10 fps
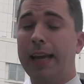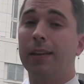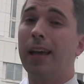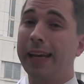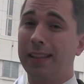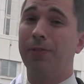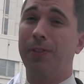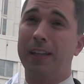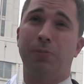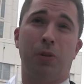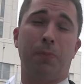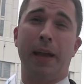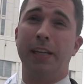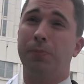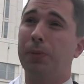And like the Facebook
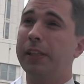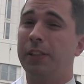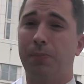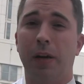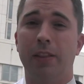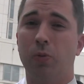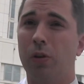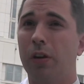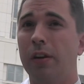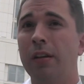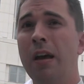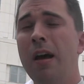page, please spread the word.